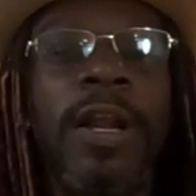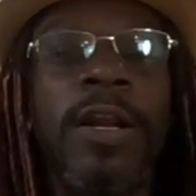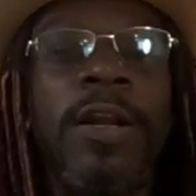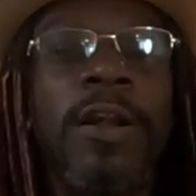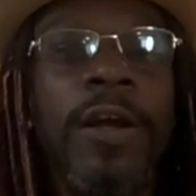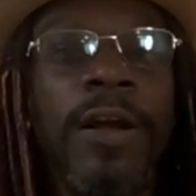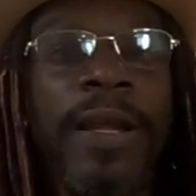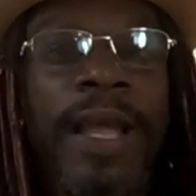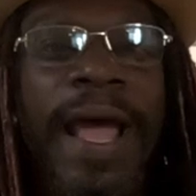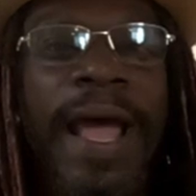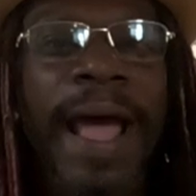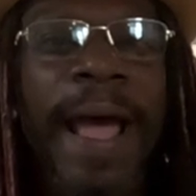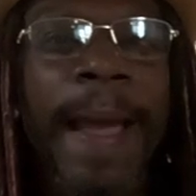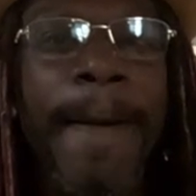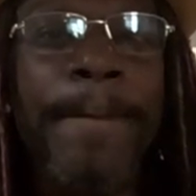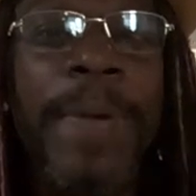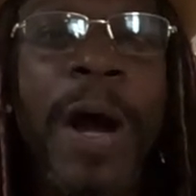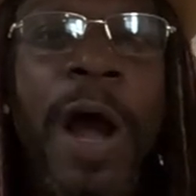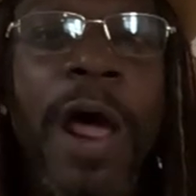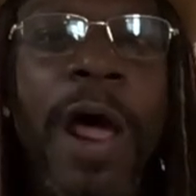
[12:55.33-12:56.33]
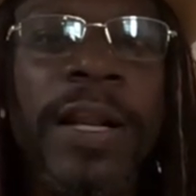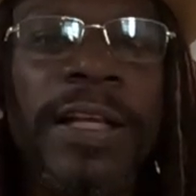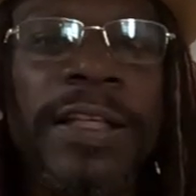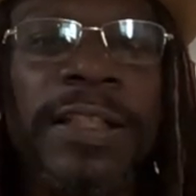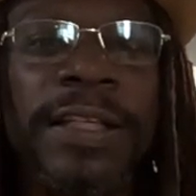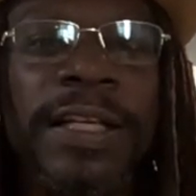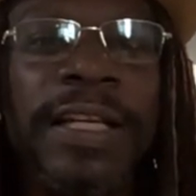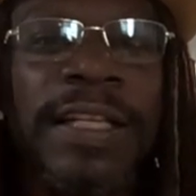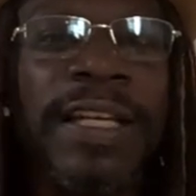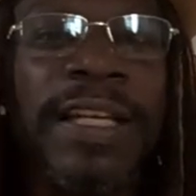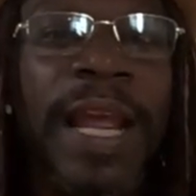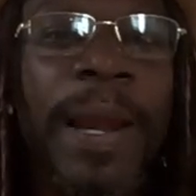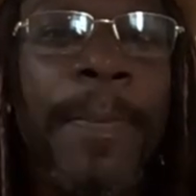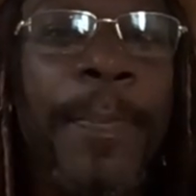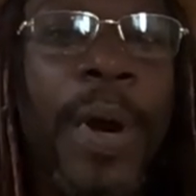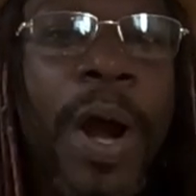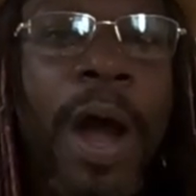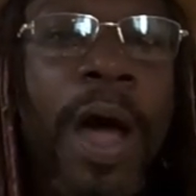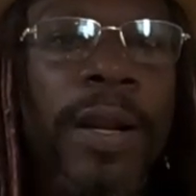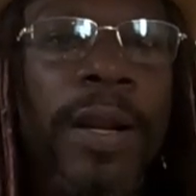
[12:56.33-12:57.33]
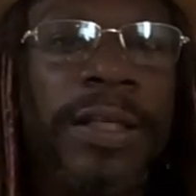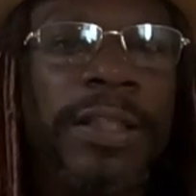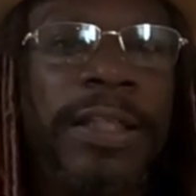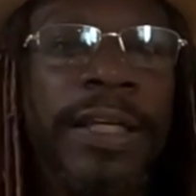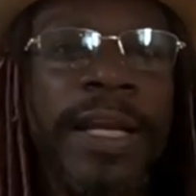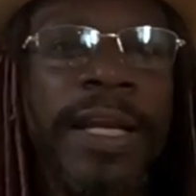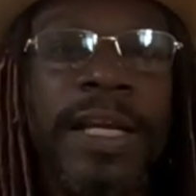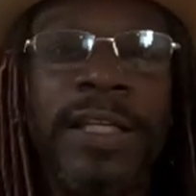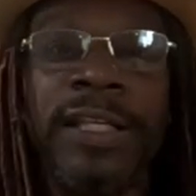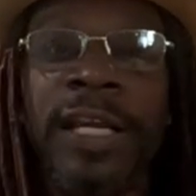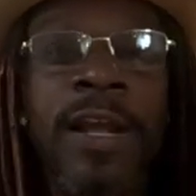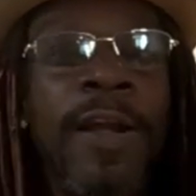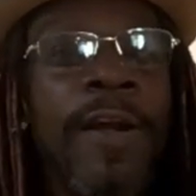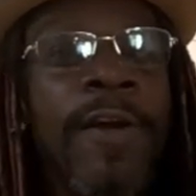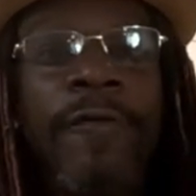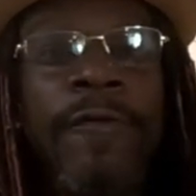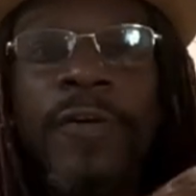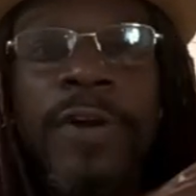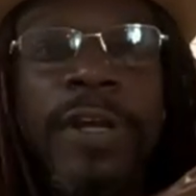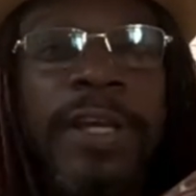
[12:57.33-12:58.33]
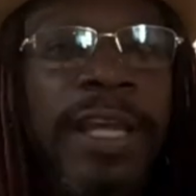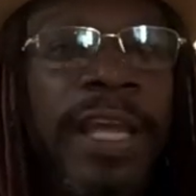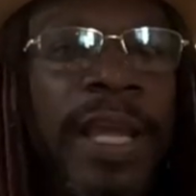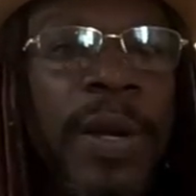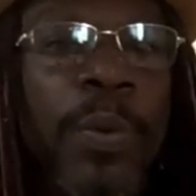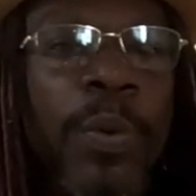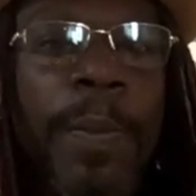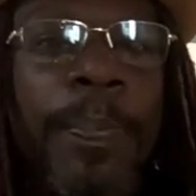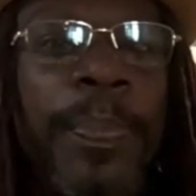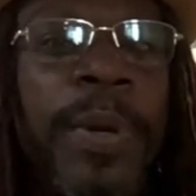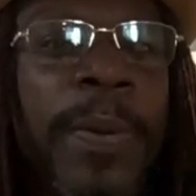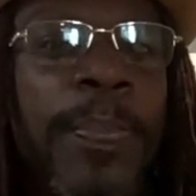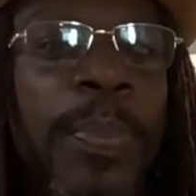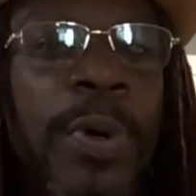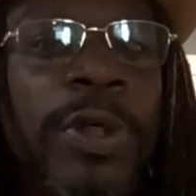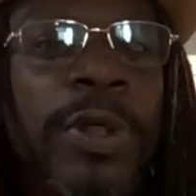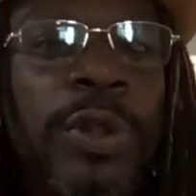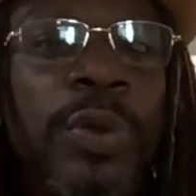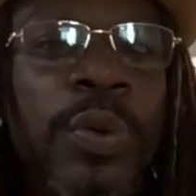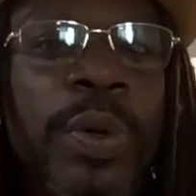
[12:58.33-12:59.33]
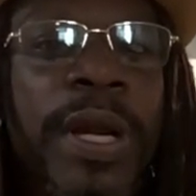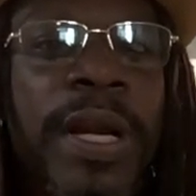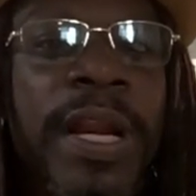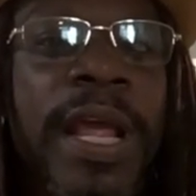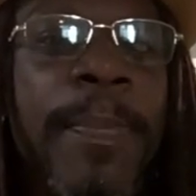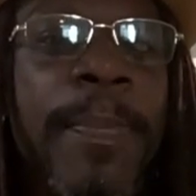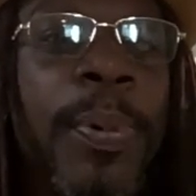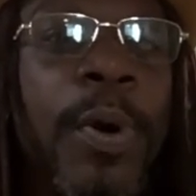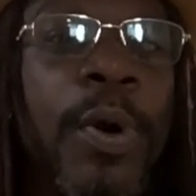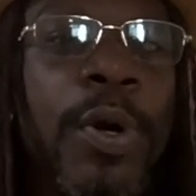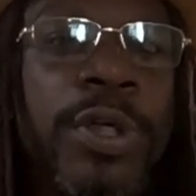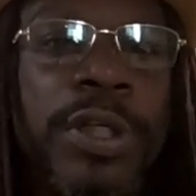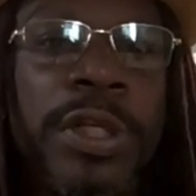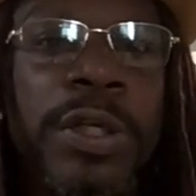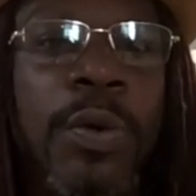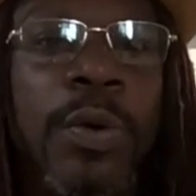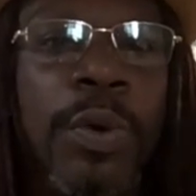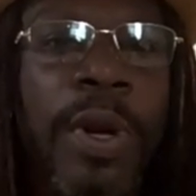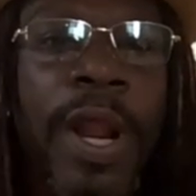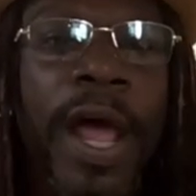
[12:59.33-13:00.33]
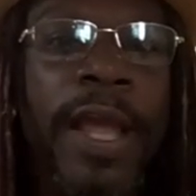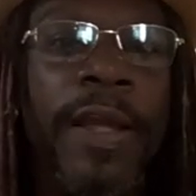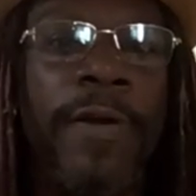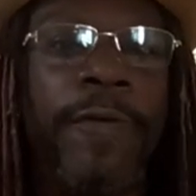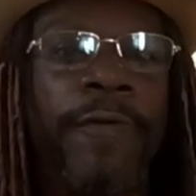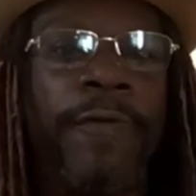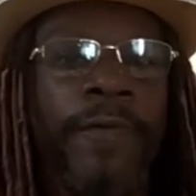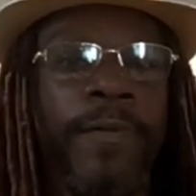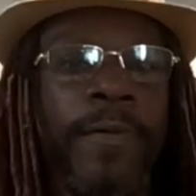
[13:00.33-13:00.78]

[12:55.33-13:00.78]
Look at policies and politics. Forget what people do in their personal life.